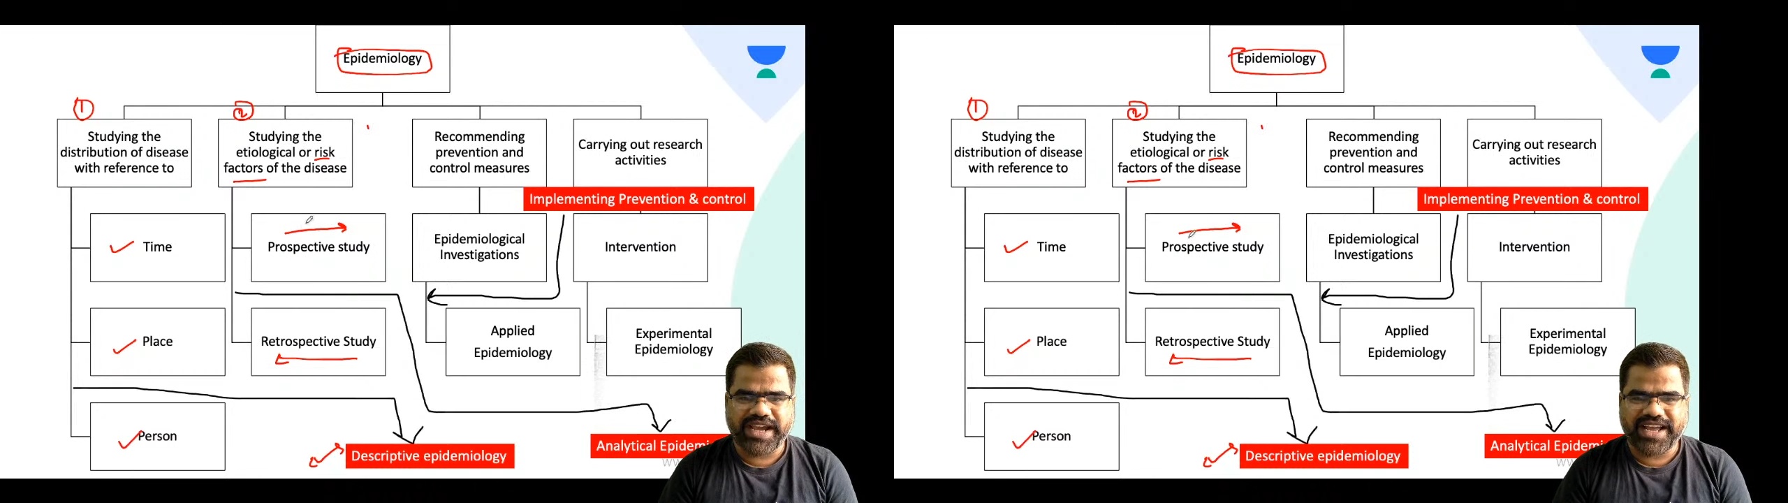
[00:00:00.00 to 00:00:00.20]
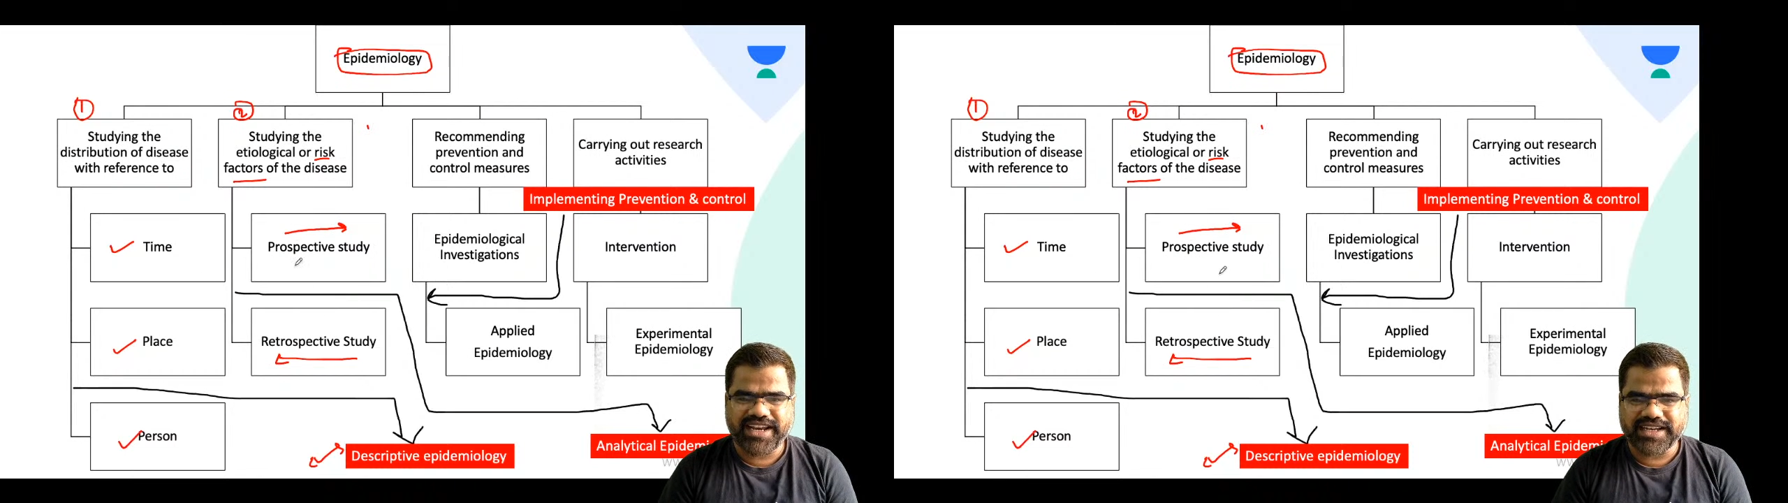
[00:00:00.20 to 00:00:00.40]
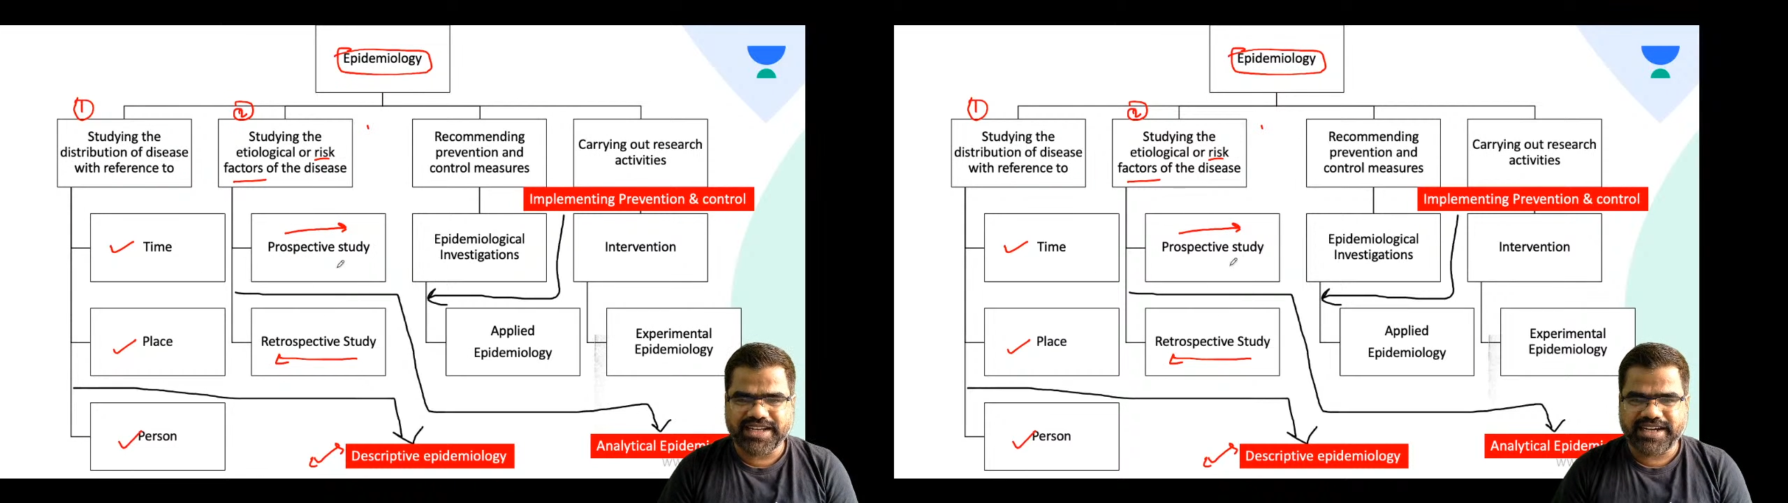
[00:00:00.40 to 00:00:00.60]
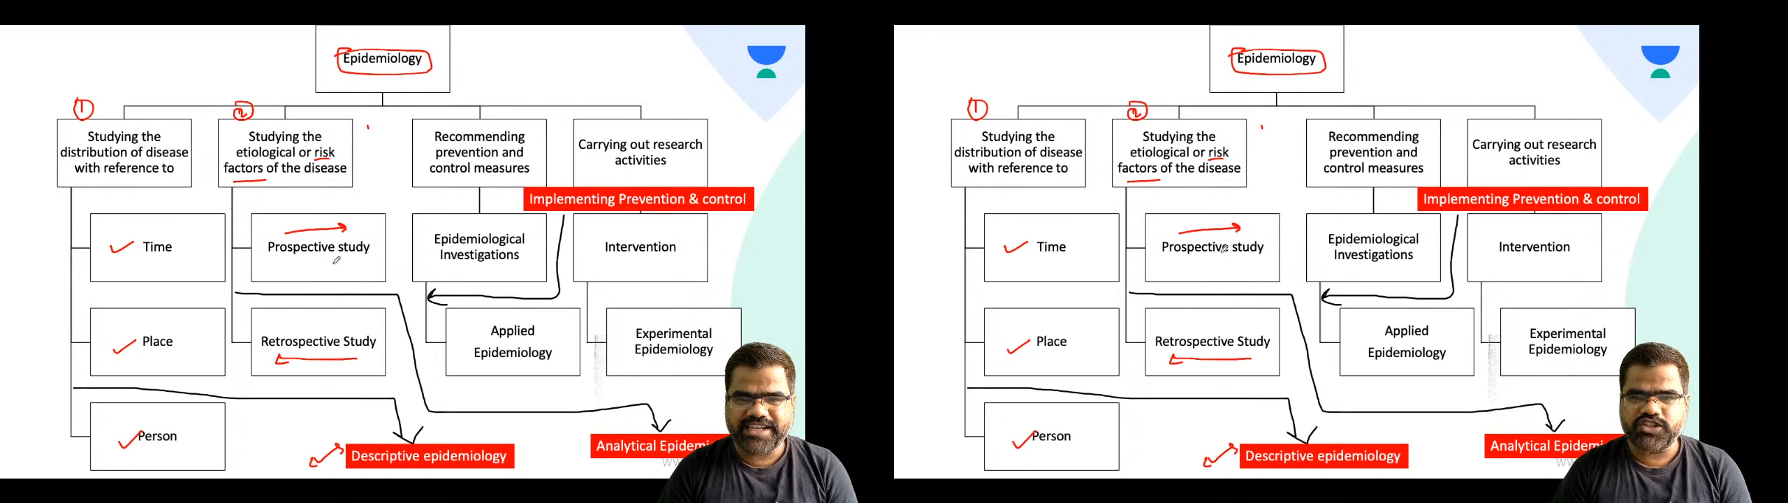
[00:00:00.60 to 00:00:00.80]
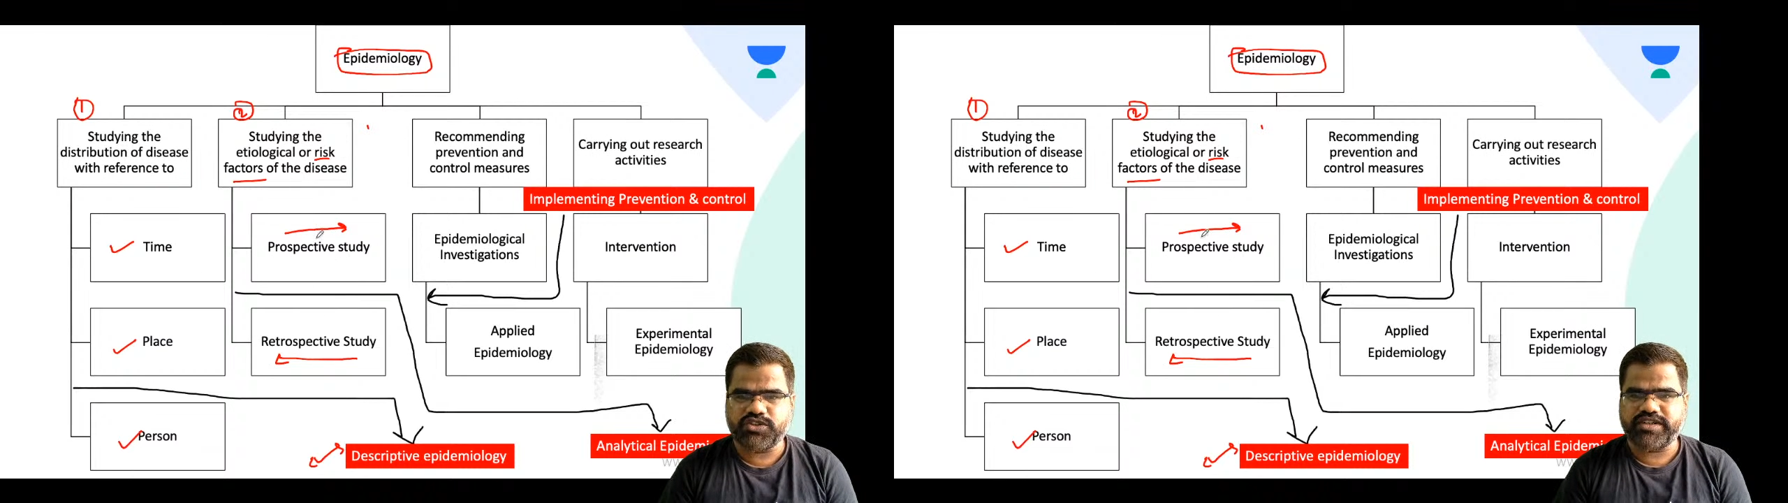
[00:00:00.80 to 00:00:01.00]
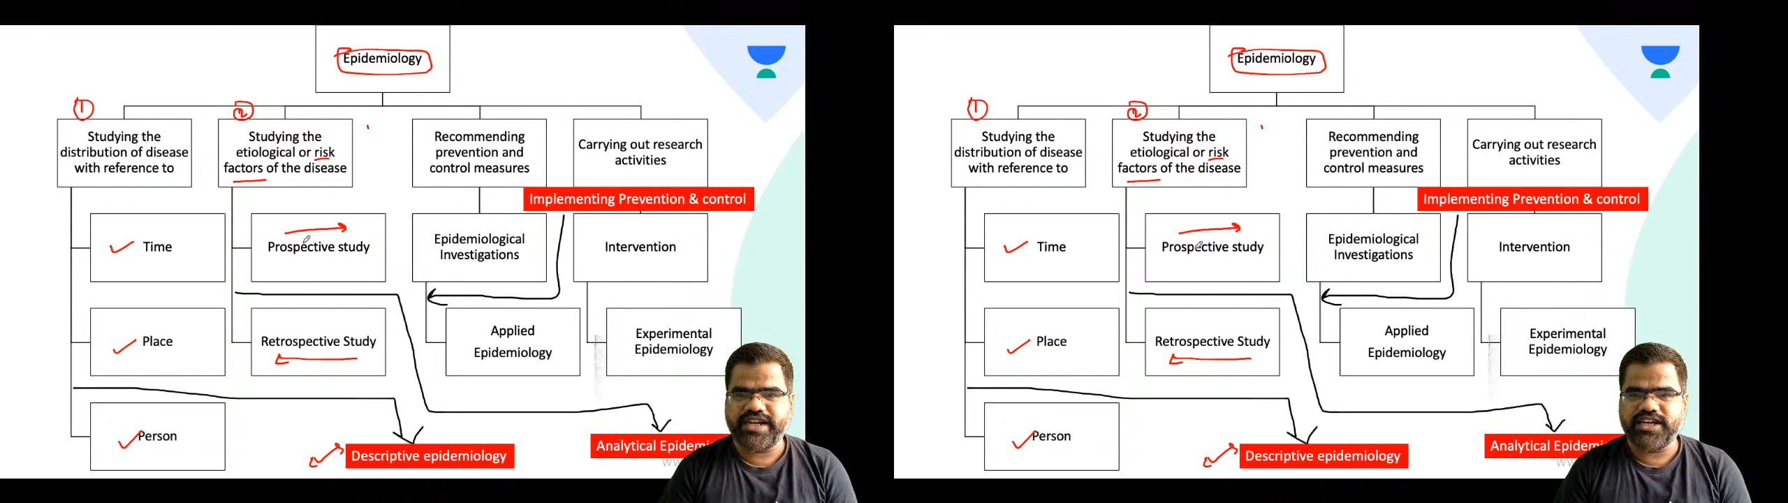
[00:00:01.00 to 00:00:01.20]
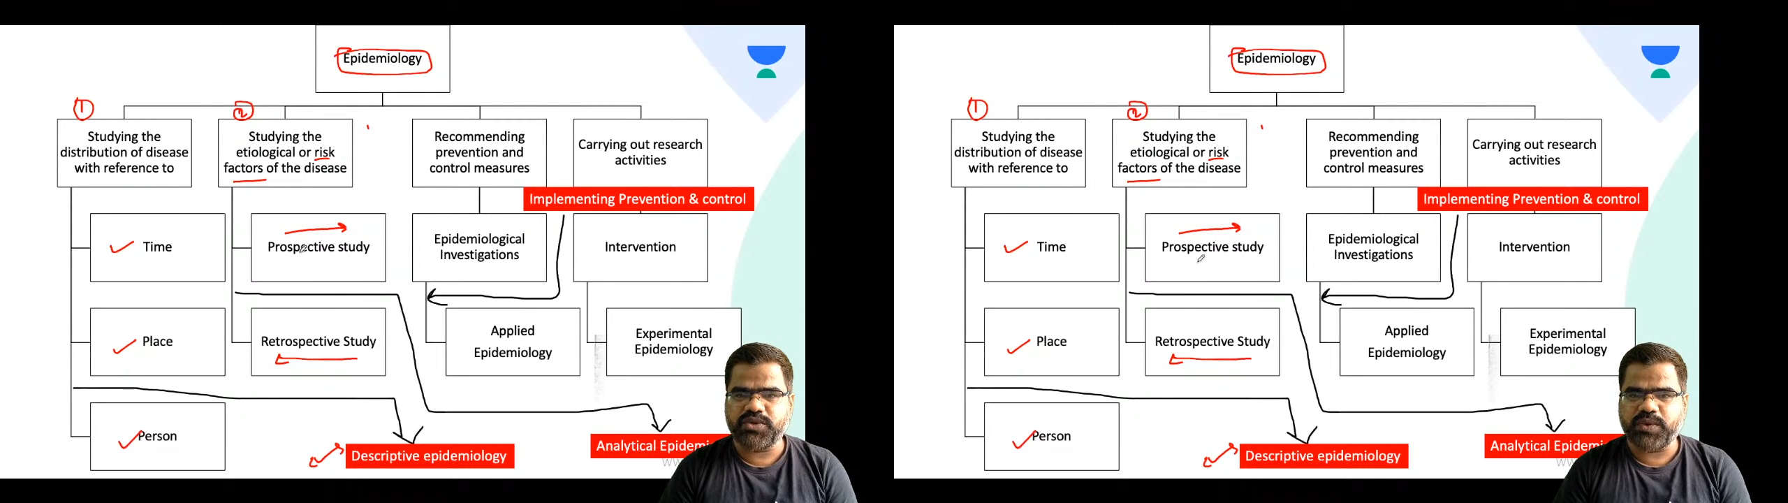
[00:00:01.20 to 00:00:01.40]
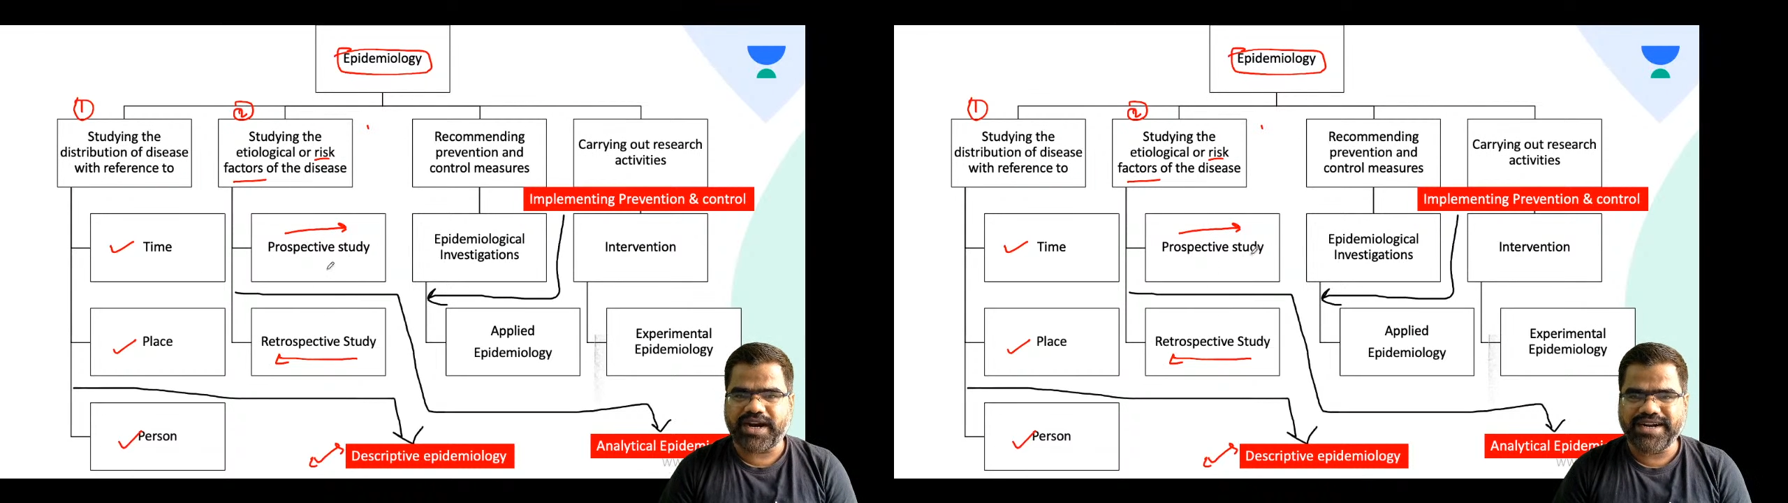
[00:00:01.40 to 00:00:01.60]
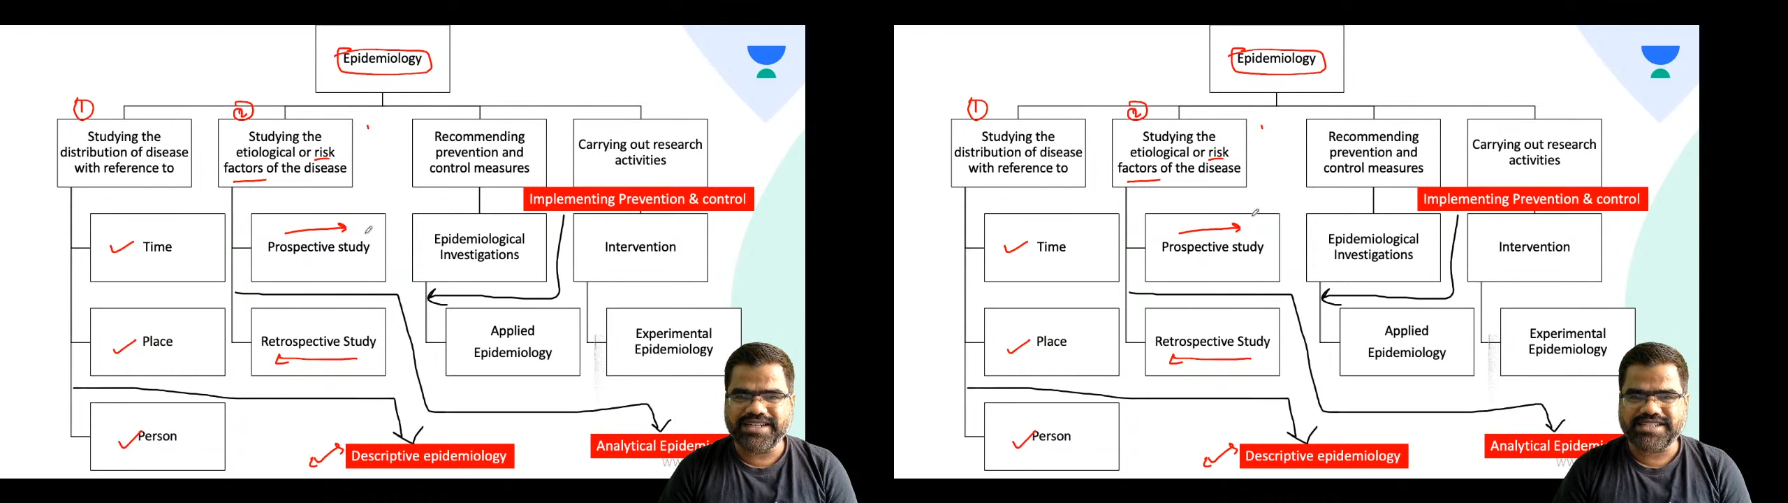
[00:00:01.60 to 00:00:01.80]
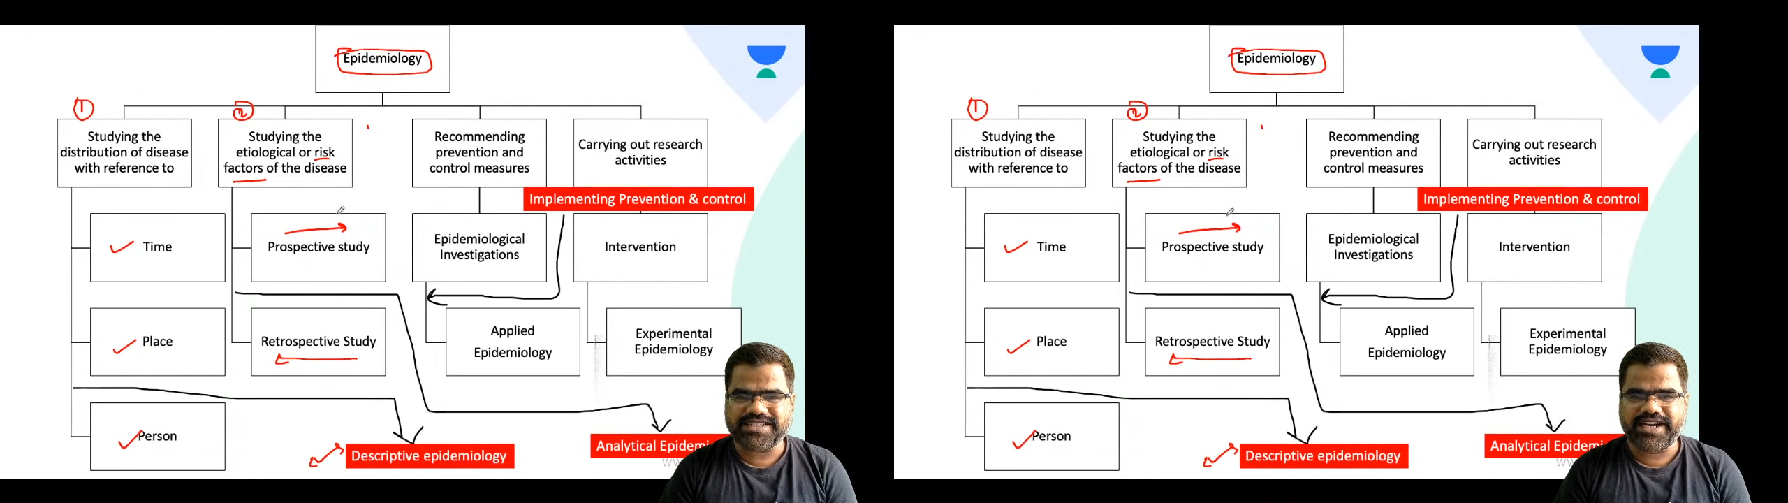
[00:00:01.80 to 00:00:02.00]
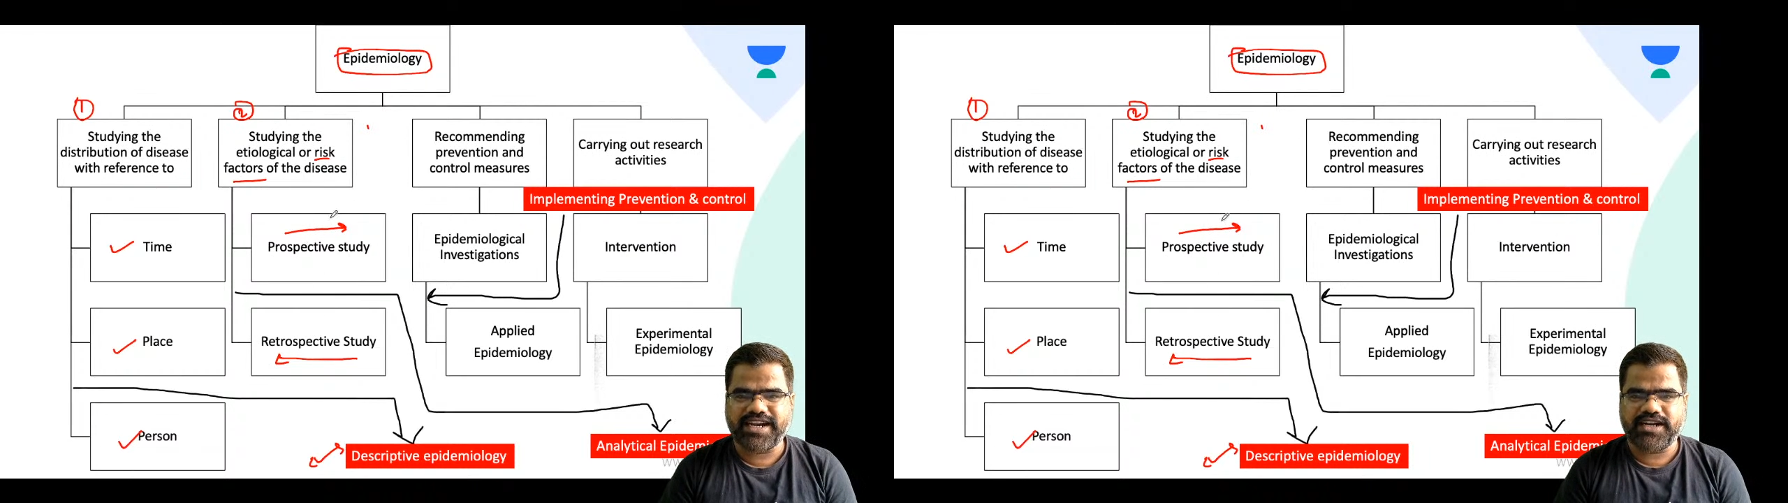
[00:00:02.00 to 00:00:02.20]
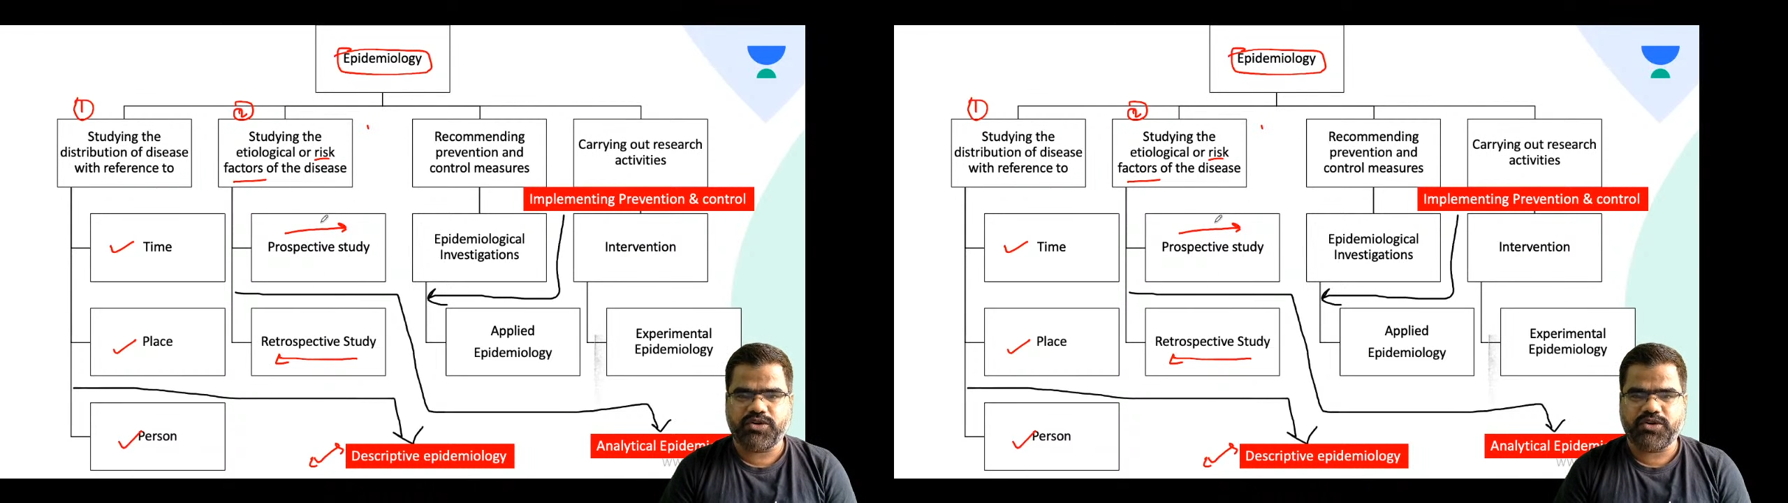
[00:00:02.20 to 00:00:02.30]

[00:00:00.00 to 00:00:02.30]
analyze or trying to understand